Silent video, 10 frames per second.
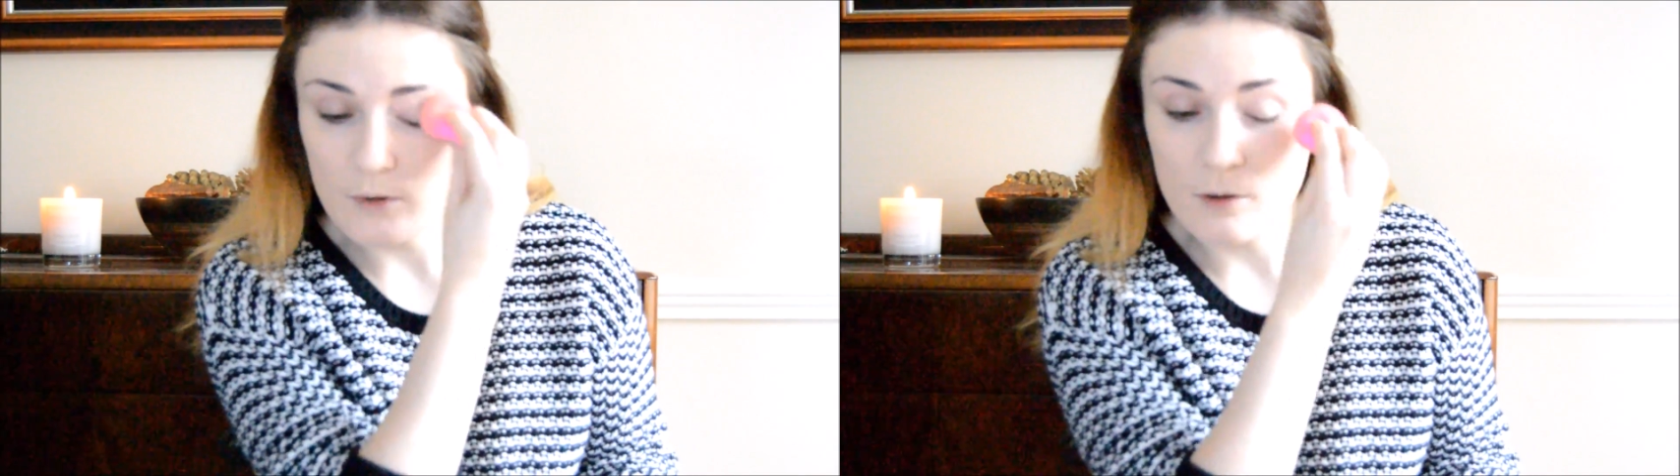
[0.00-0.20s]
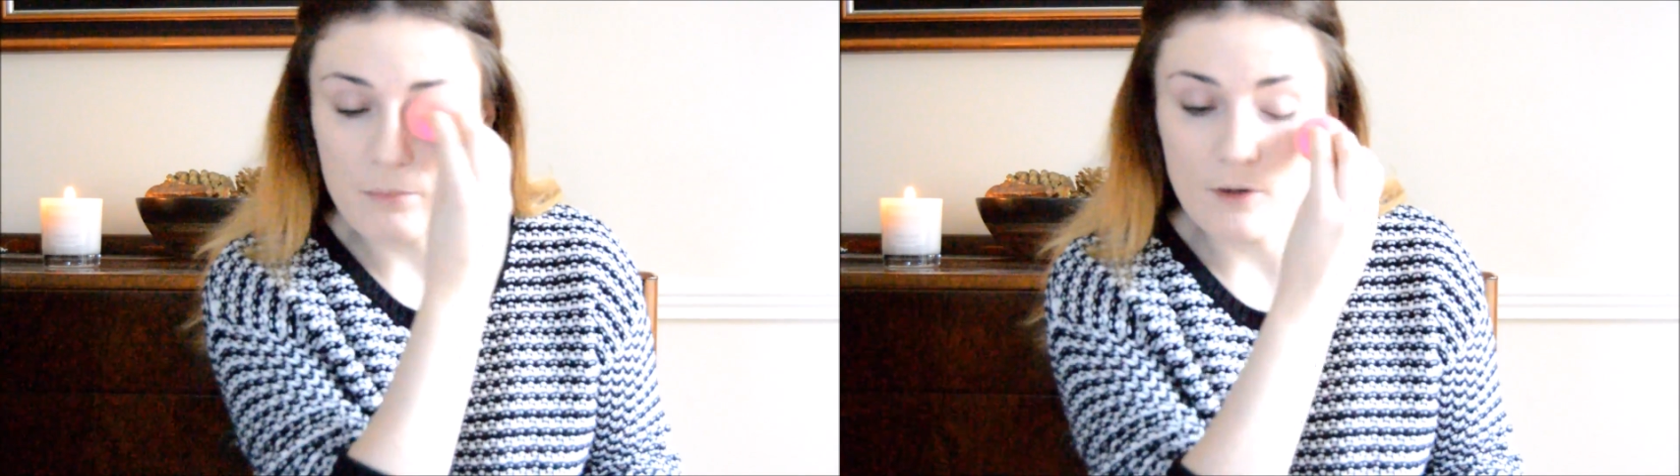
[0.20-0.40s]

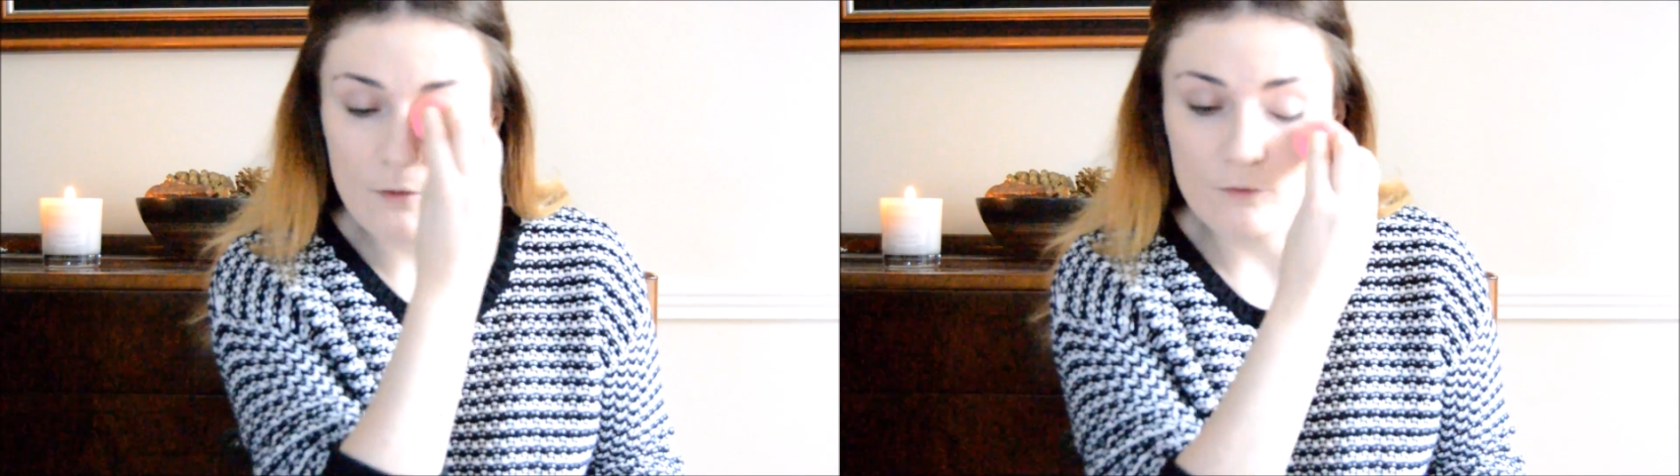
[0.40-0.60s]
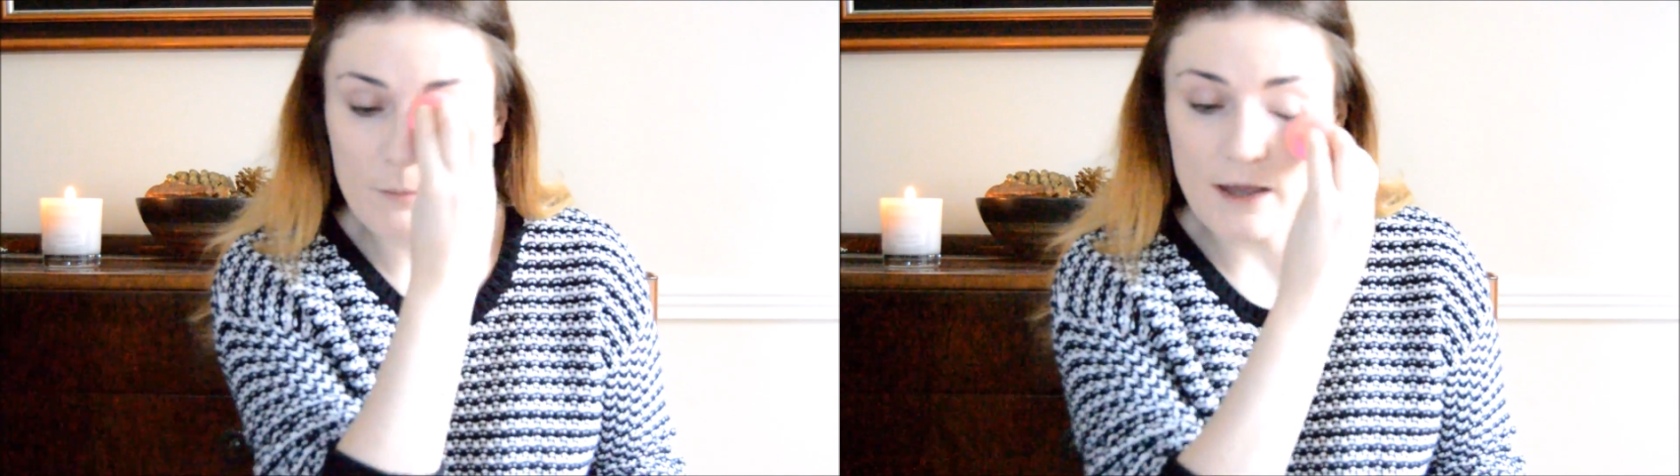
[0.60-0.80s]
a bit
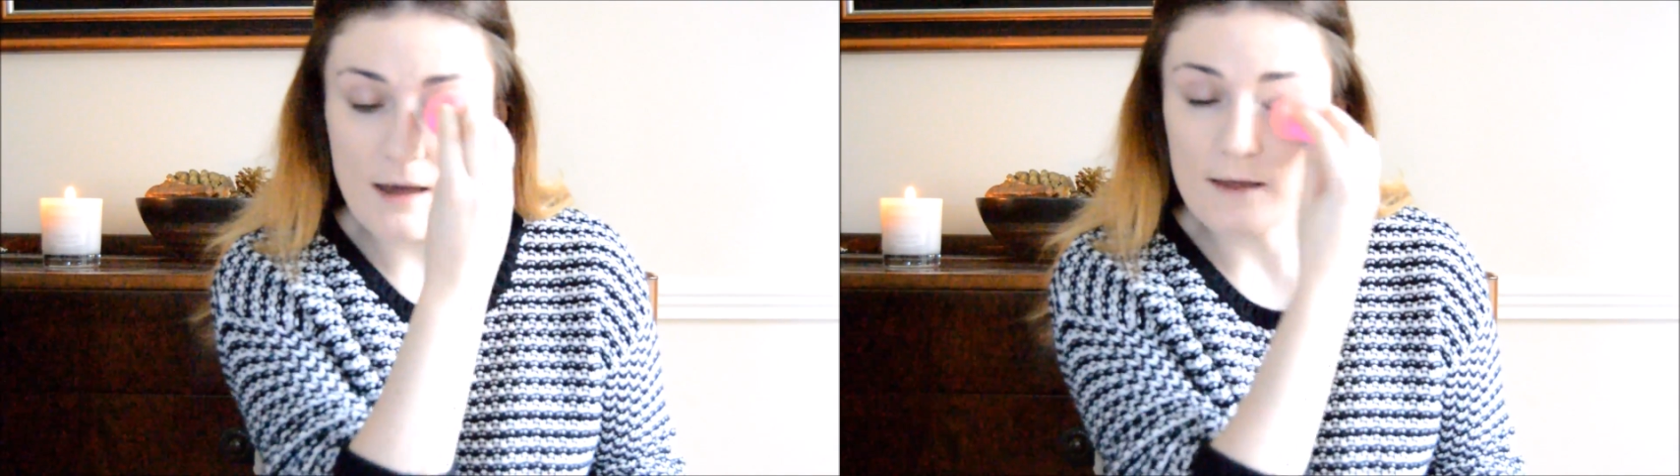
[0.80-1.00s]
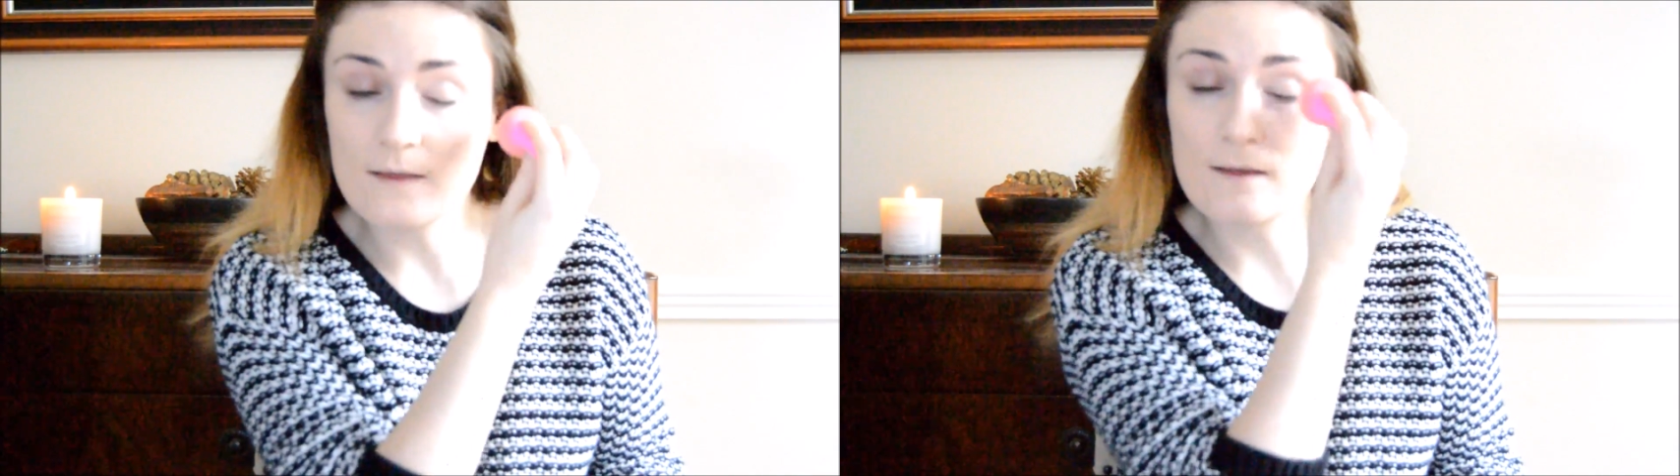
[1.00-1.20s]
over my
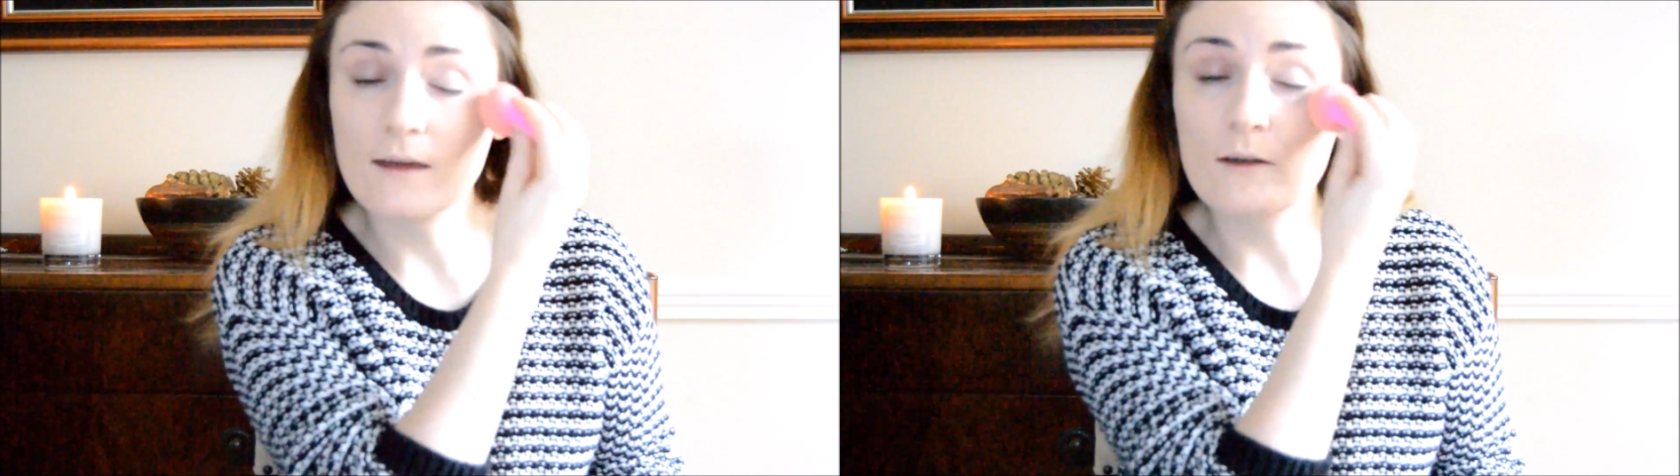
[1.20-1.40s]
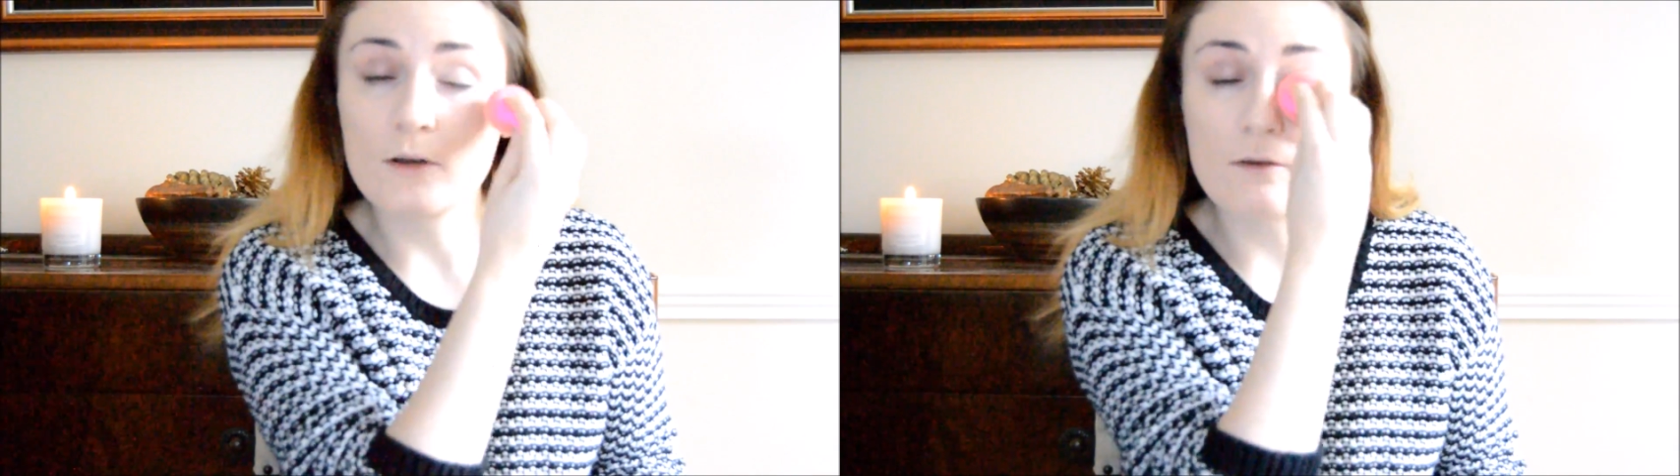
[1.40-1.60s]
eyes to
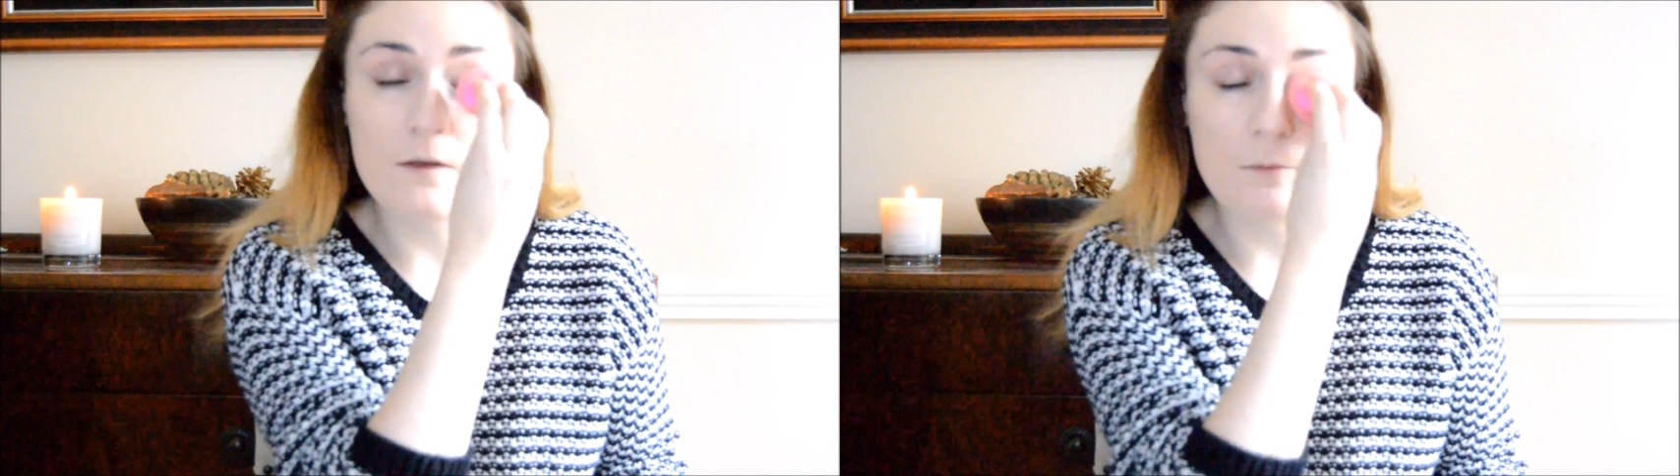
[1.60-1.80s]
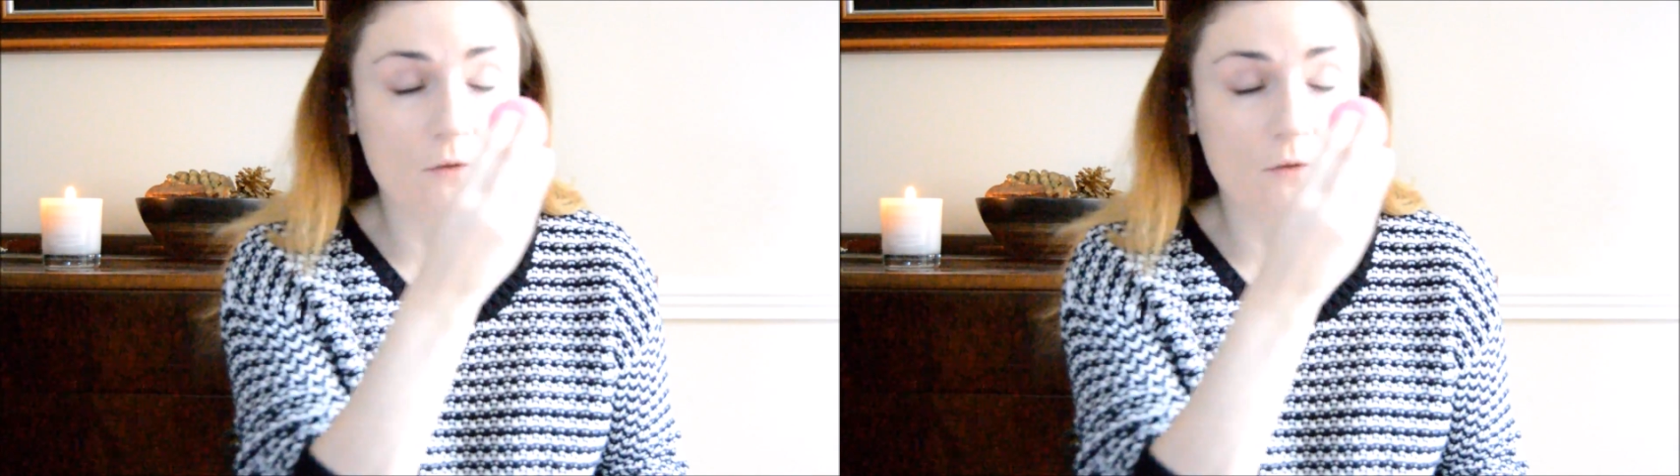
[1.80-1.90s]
get rid of some